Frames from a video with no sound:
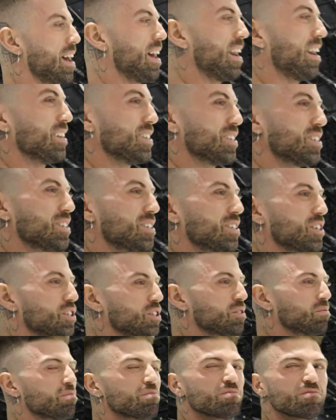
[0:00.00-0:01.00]
And it's
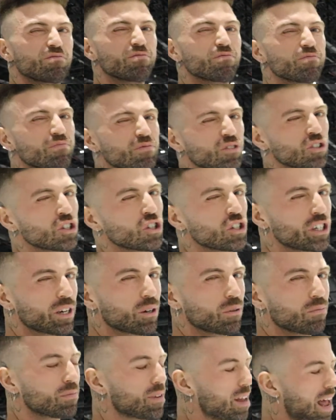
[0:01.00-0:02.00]
just
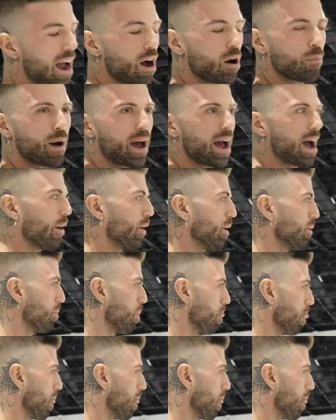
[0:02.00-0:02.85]
chill, hour by hour.